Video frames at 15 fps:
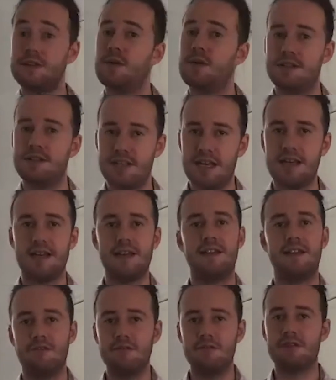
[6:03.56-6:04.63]
Y, and Z, and then
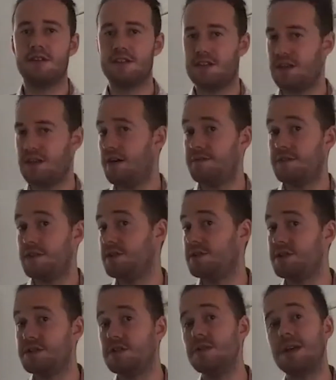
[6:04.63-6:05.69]
your on-site staff
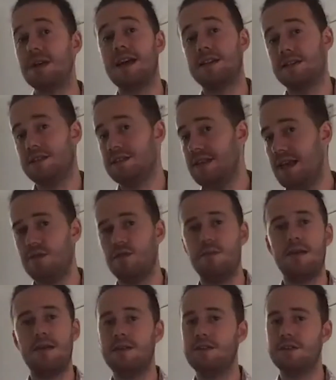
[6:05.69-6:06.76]
just doing X and Z, or
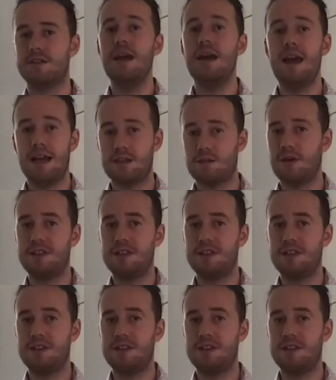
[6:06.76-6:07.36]
maybe just X, Y,